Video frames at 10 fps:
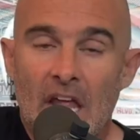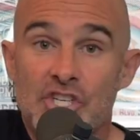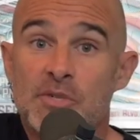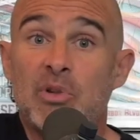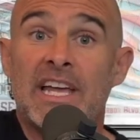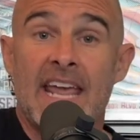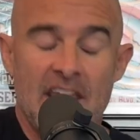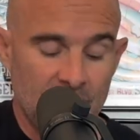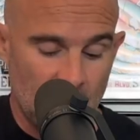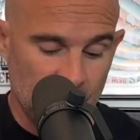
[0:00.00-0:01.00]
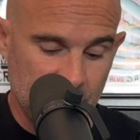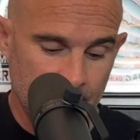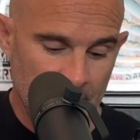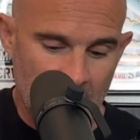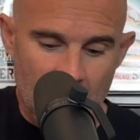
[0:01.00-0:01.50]
Just playing eighth notes.
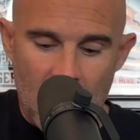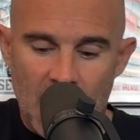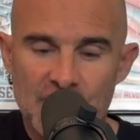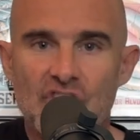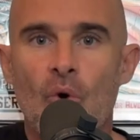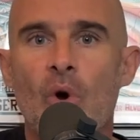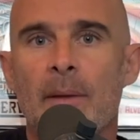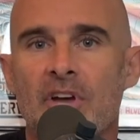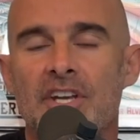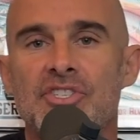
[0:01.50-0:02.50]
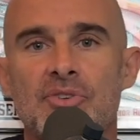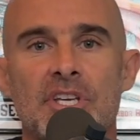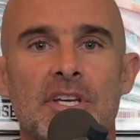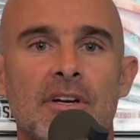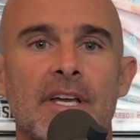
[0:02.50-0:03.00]
And so what I'm kind of
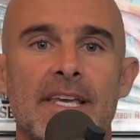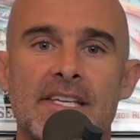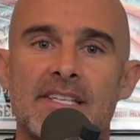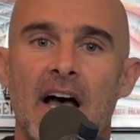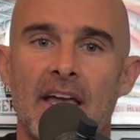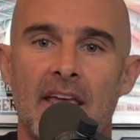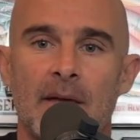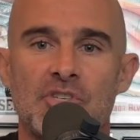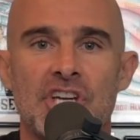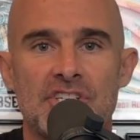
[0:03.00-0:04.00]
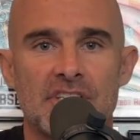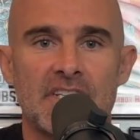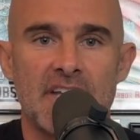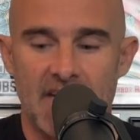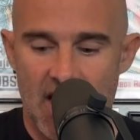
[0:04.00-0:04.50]
doing here is I am changing
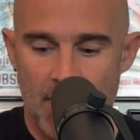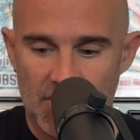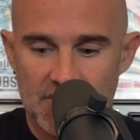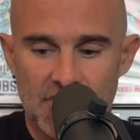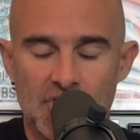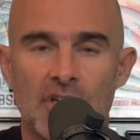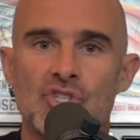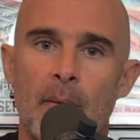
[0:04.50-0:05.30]
the dynamics of the song.